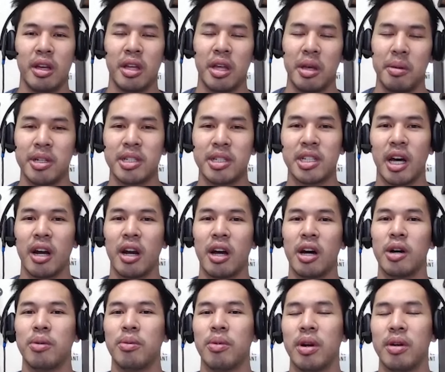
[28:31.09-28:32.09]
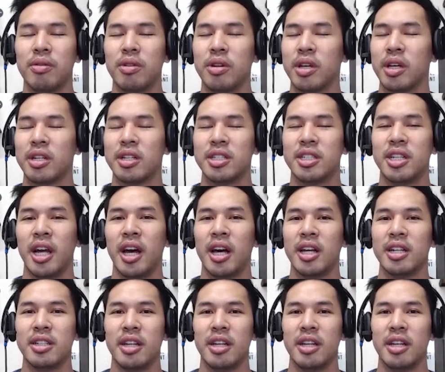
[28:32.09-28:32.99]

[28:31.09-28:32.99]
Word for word: give me a shout out whenever you get the chance.